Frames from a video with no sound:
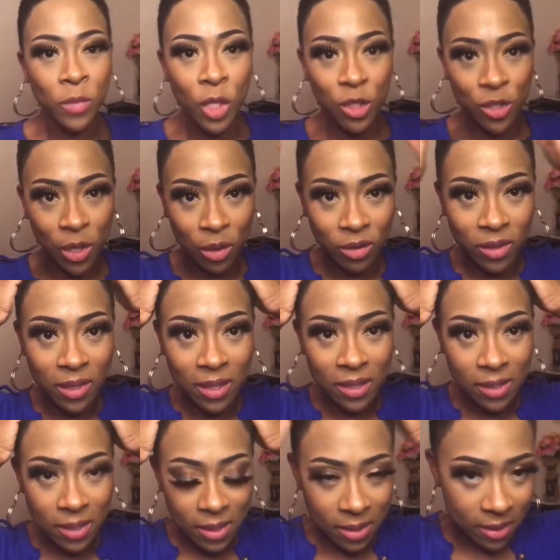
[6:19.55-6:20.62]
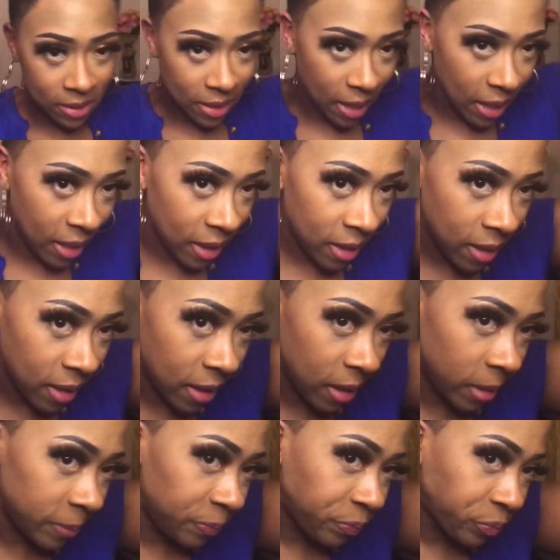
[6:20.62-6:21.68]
So this is it.